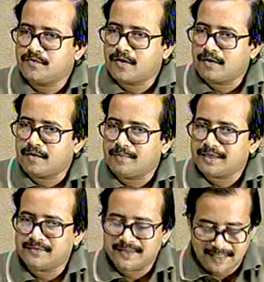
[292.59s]
for our
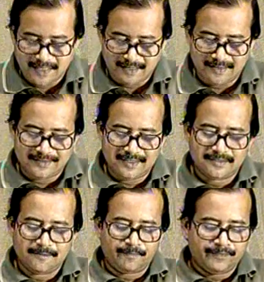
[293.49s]
mathematical analysis,
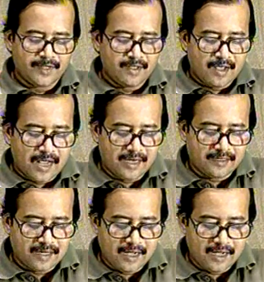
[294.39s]
and